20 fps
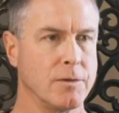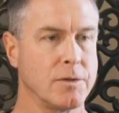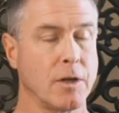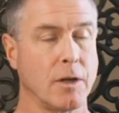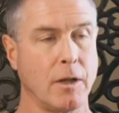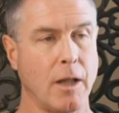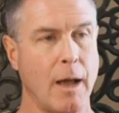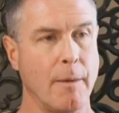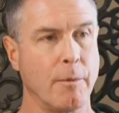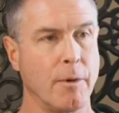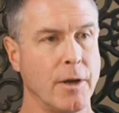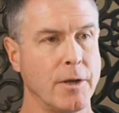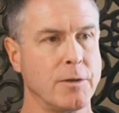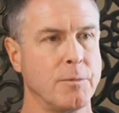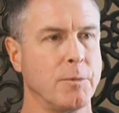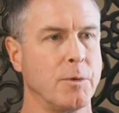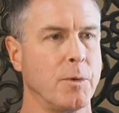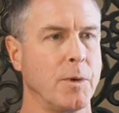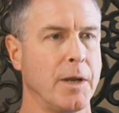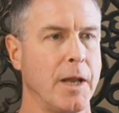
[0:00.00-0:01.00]
It's a
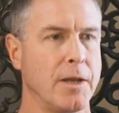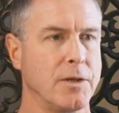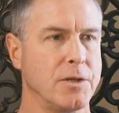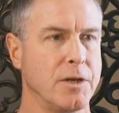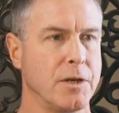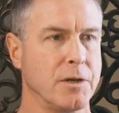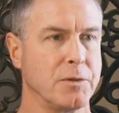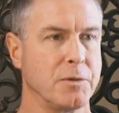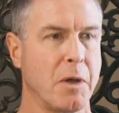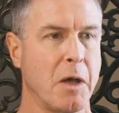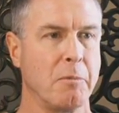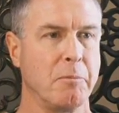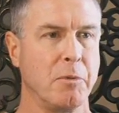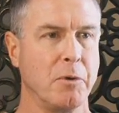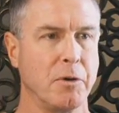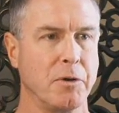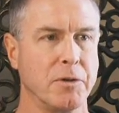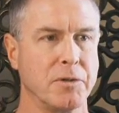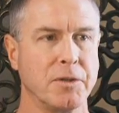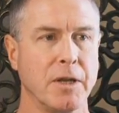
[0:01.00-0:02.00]
collaboration between Engineers Without
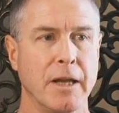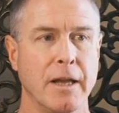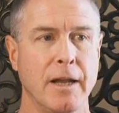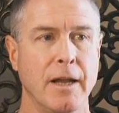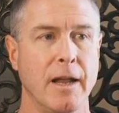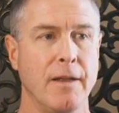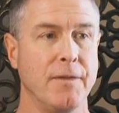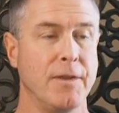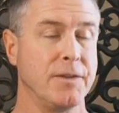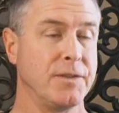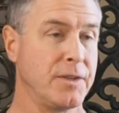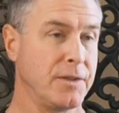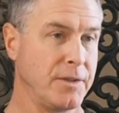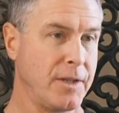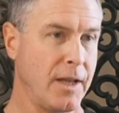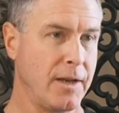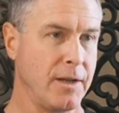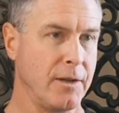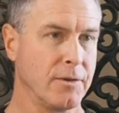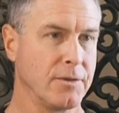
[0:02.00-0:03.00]
Borders and the
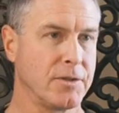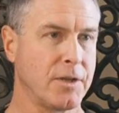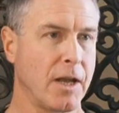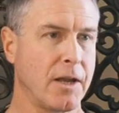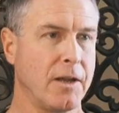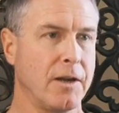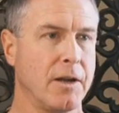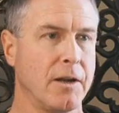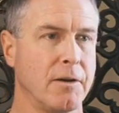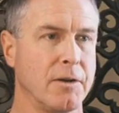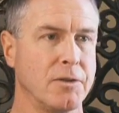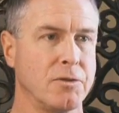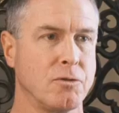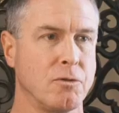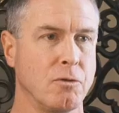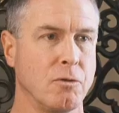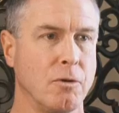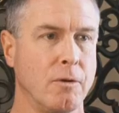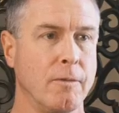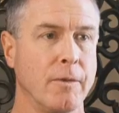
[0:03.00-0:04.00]
Centennial Secondary
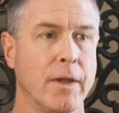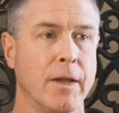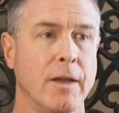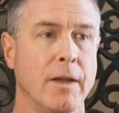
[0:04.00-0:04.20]
School.